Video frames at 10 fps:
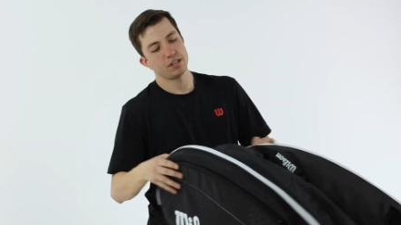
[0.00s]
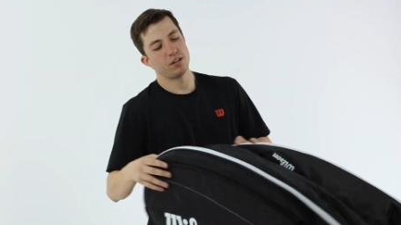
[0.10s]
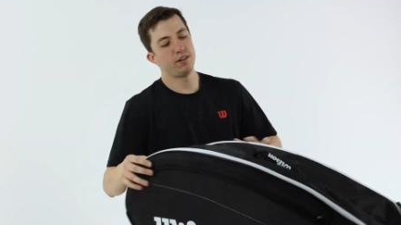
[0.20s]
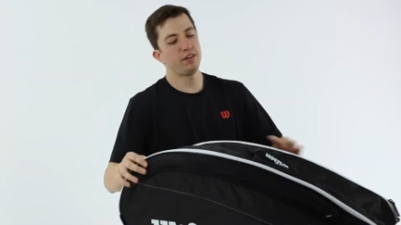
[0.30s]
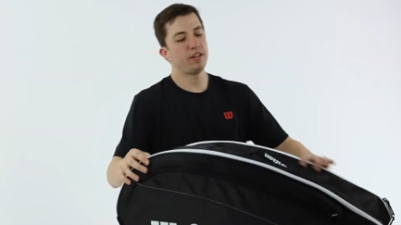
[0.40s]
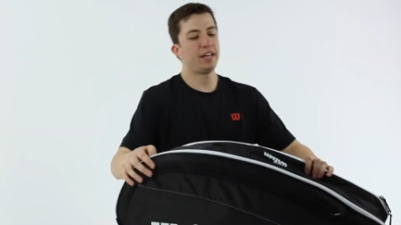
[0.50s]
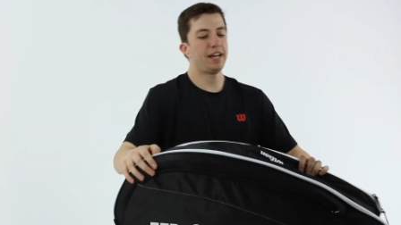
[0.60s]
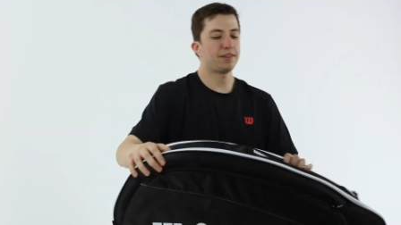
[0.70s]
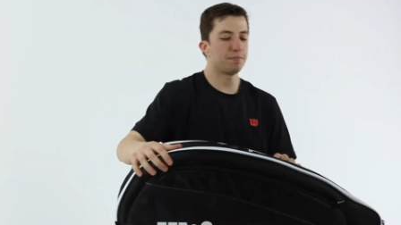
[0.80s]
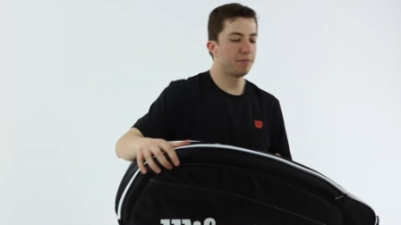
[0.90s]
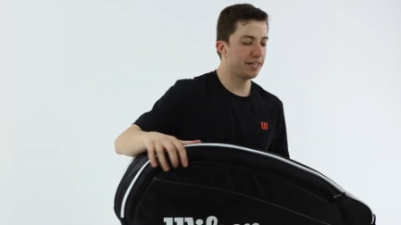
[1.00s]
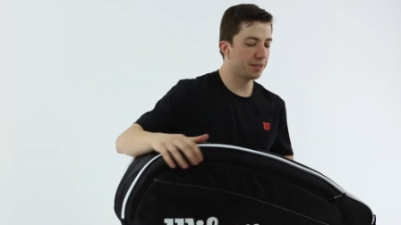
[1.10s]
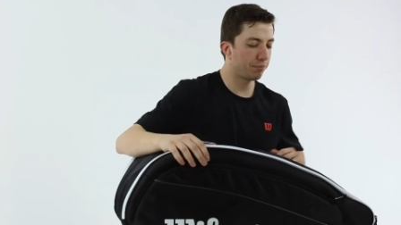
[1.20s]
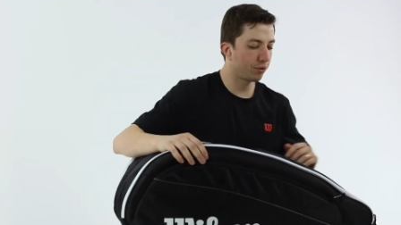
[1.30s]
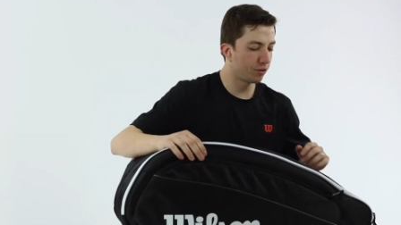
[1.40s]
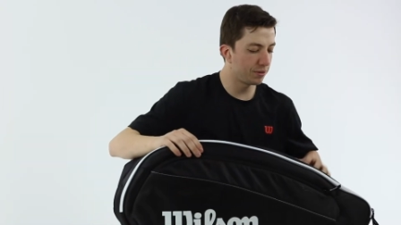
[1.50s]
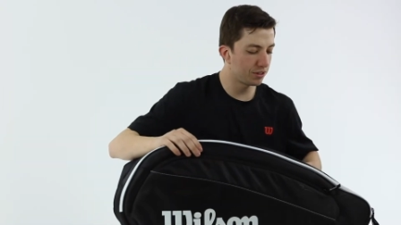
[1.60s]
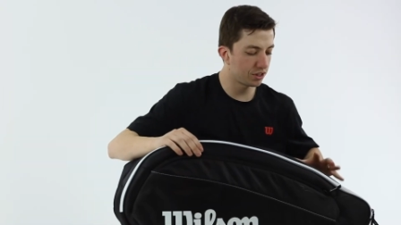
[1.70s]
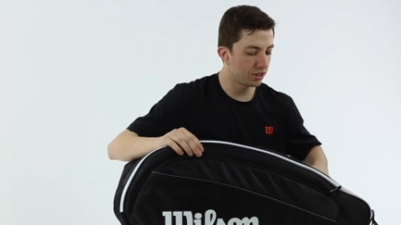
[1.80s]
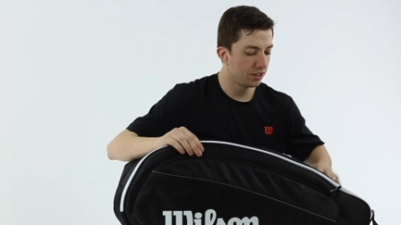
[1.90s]
Other than that, the main
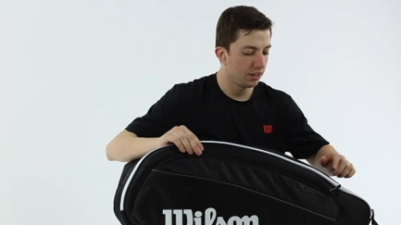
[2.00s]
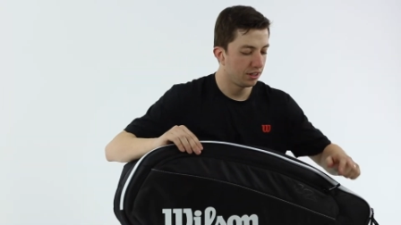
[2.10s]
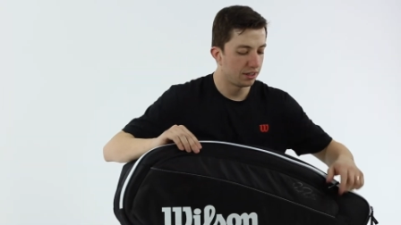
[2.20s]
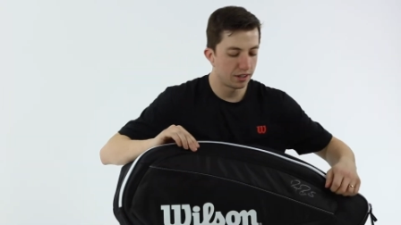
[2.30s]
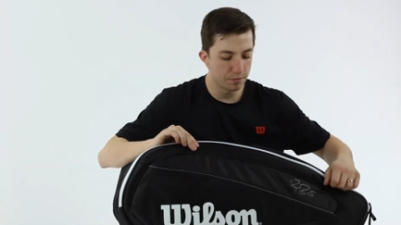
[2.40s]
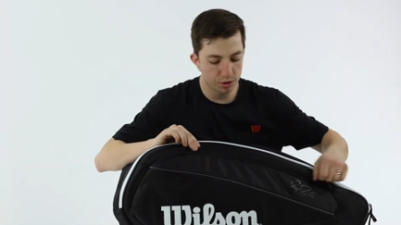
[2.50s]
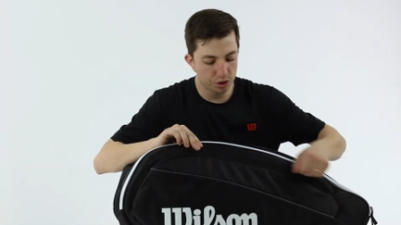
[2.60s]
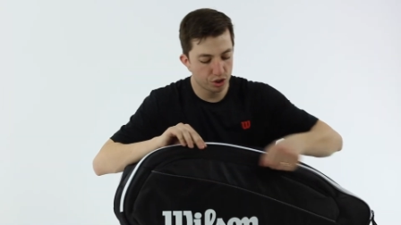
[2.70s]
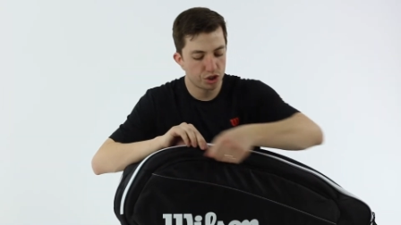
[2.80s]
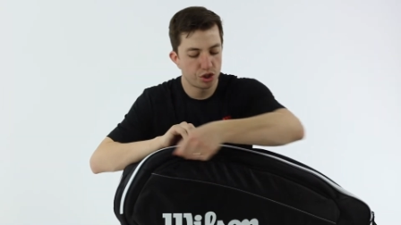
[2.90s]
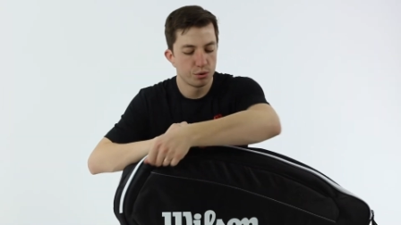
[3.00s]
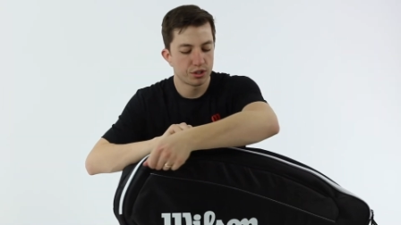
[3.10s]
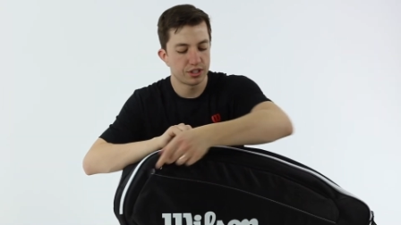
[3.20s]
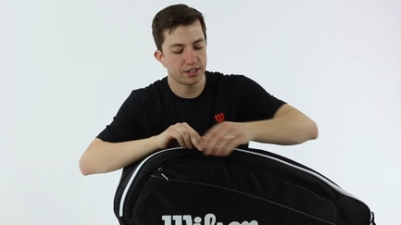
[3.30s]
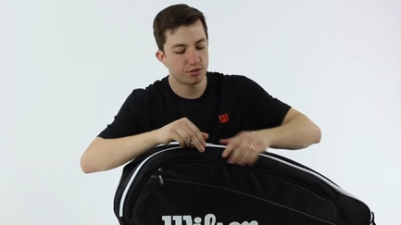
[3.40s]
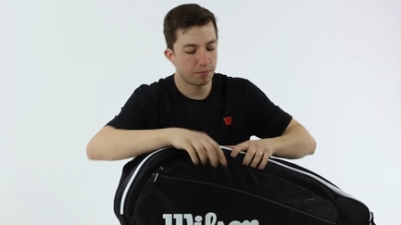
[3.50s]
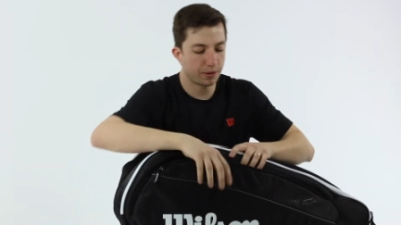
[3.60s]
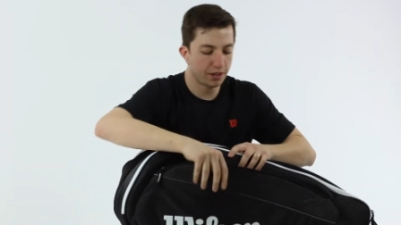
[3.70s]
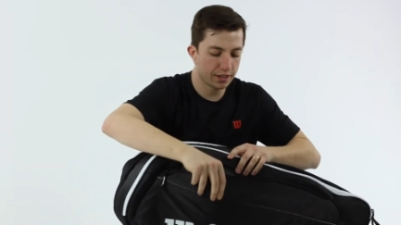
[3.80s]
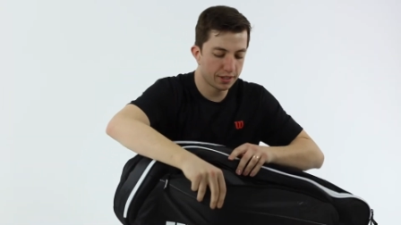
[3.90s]
compartments, there's just 2 accessory
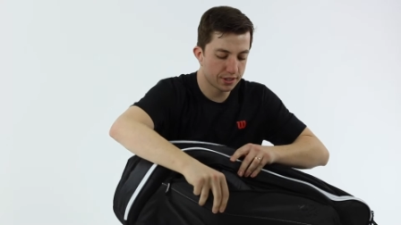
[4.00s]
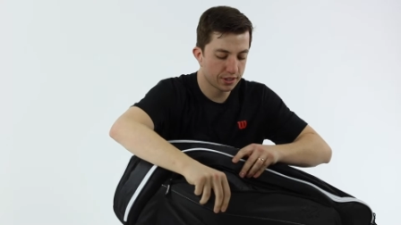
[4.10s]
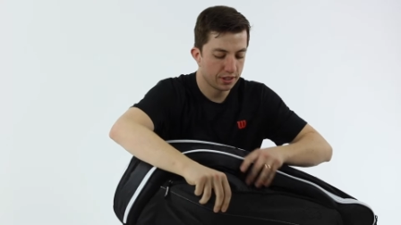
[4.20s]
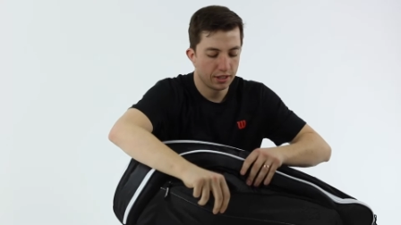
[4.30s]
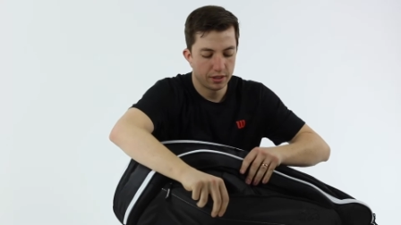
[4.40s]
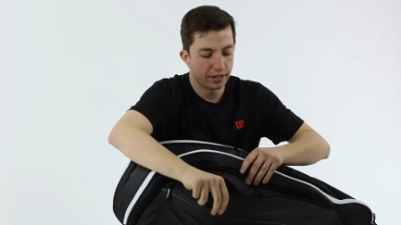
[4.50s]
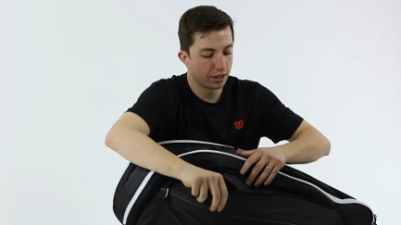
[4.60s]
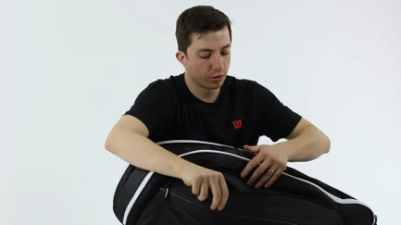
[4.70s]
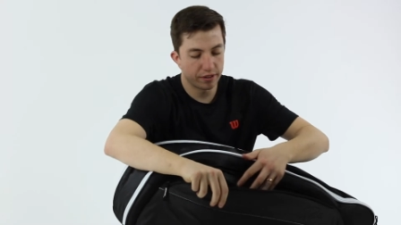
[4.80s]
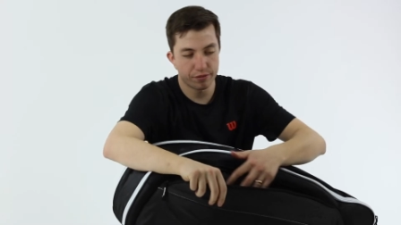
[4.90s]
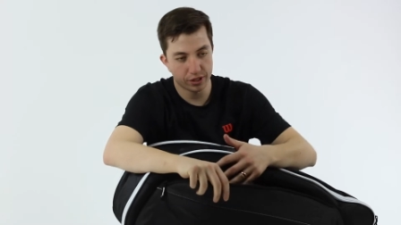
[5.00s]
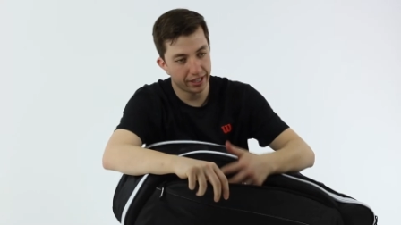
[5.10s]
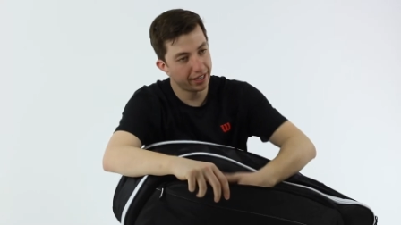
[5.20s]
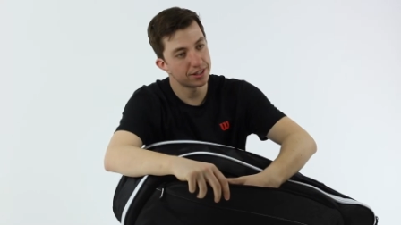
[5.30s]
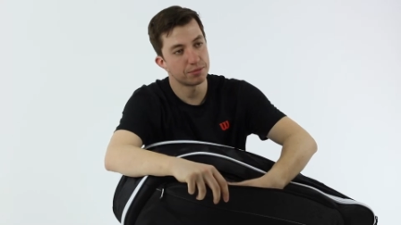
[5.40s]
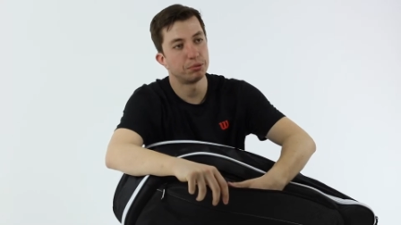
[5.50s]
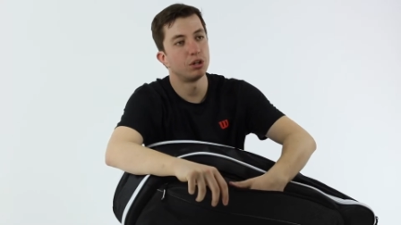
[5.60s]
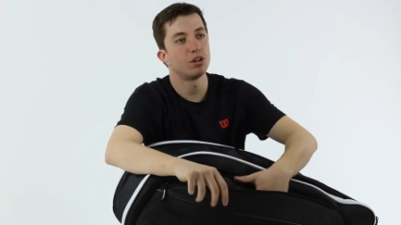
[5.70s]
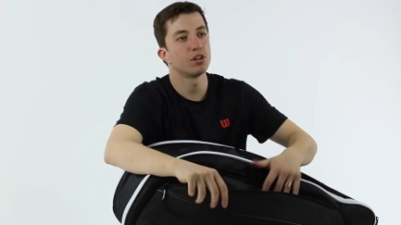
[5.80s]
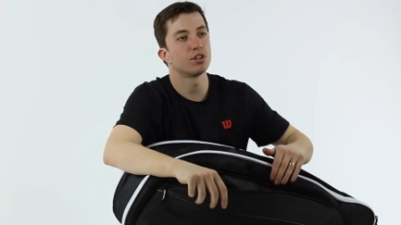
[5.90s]
pockets that are great for cans of
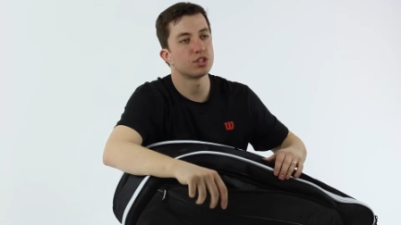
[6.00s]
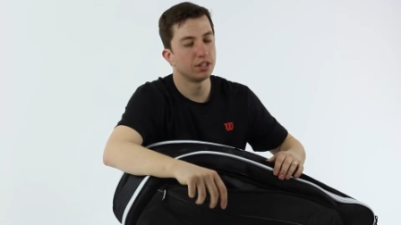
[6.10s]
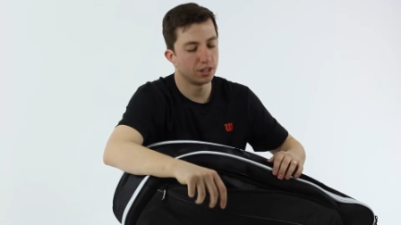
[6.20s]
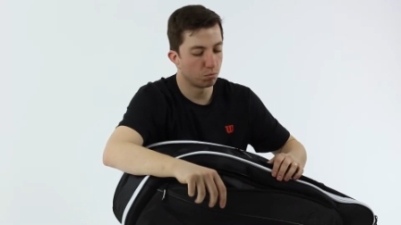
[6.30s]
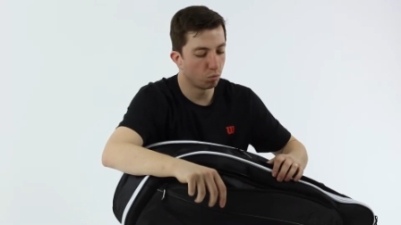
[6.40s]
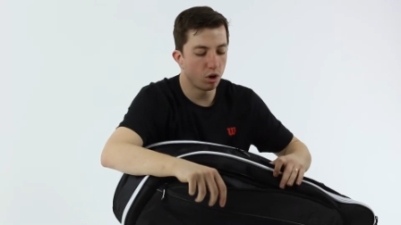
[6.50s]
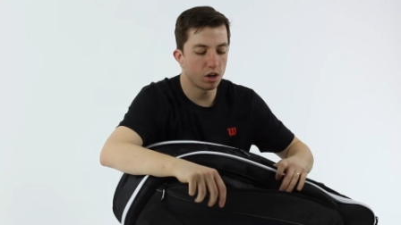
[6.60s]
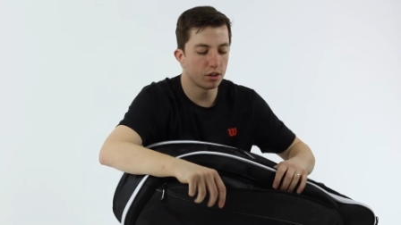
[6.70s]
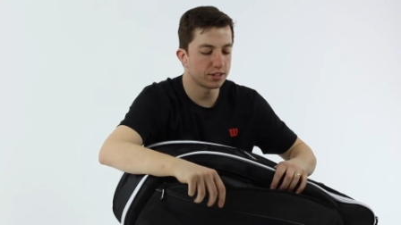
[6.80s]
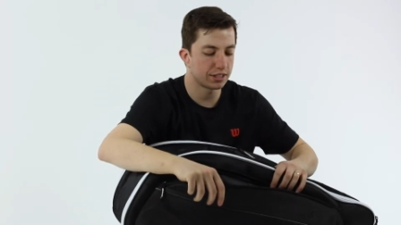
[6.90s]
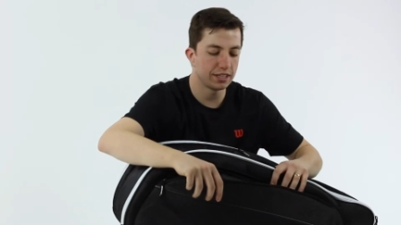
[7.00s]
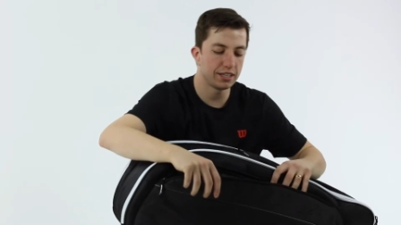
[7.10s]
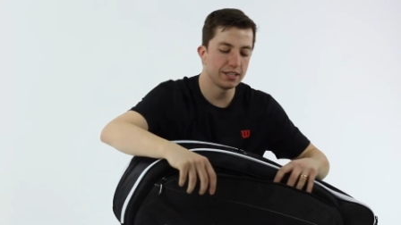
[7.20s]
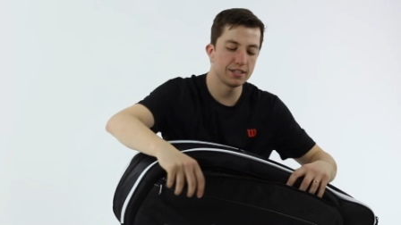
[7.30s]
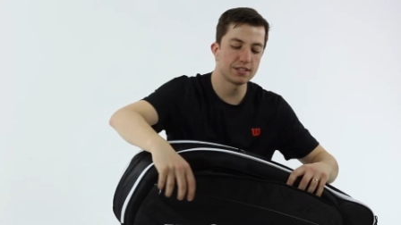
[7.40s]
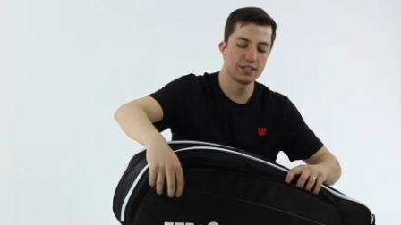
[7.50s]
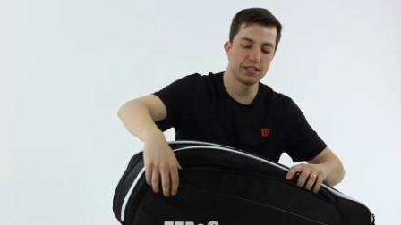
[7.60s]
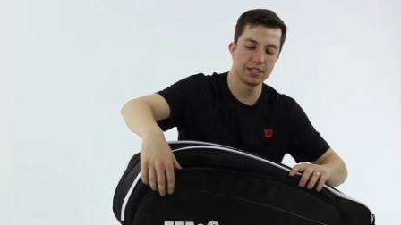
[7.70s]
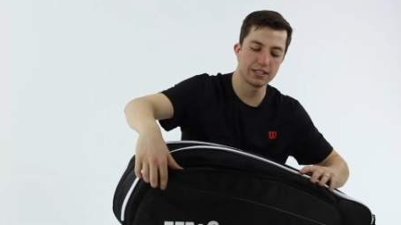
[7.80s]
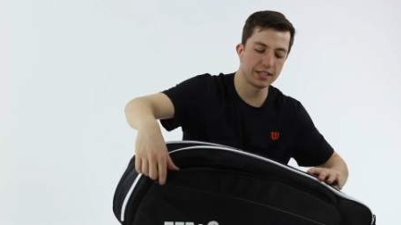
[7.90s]
balls, wallets, keys,
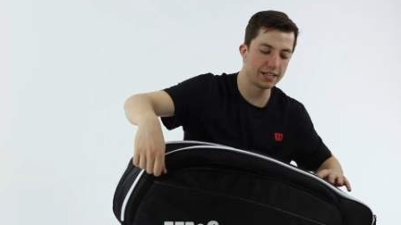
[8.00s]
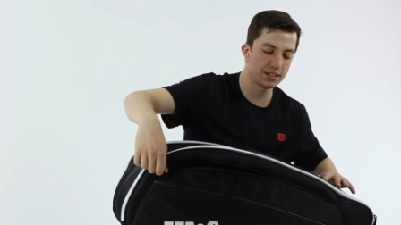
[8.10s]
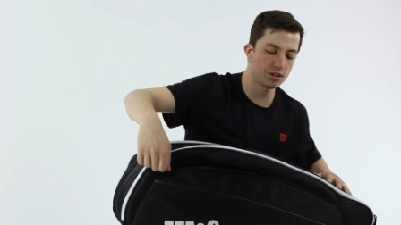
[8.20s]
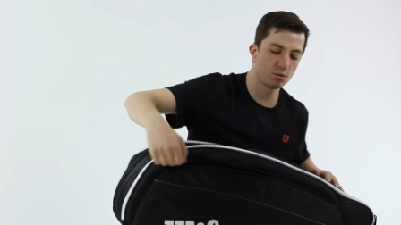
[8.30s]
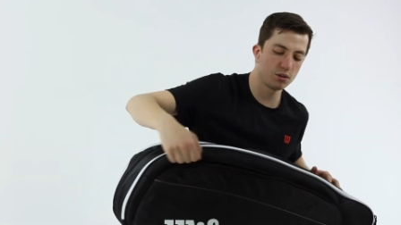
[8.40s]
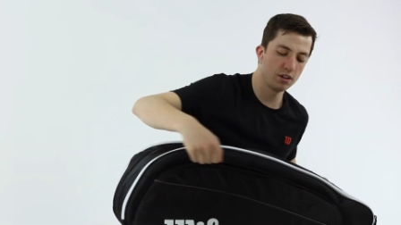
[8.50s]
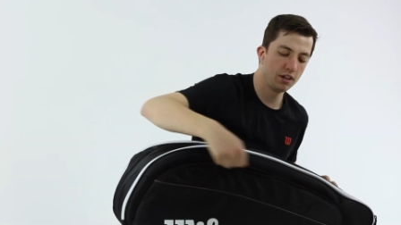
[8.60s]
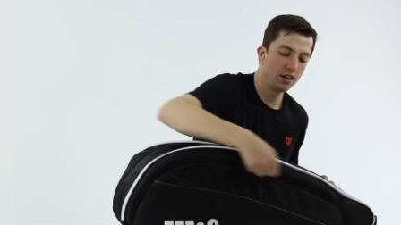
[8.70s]
things of that sort.